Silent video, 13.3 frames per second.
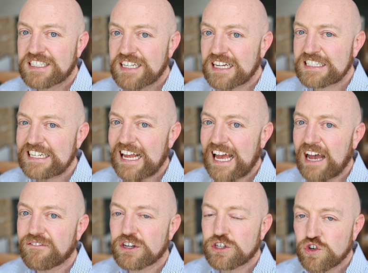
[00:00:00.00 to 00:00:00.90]
doesn't
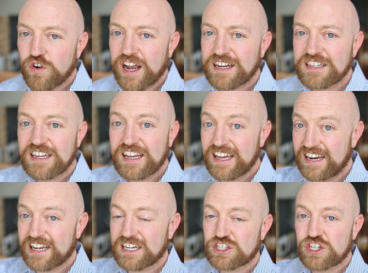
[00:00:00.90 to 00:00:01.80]
have a direct
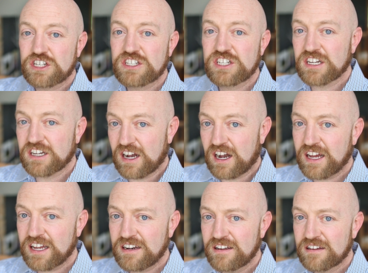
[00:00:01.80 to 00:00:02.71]
connection to
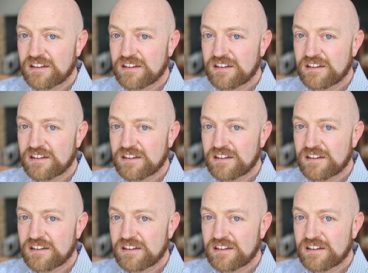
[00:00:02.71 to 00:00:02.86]
God,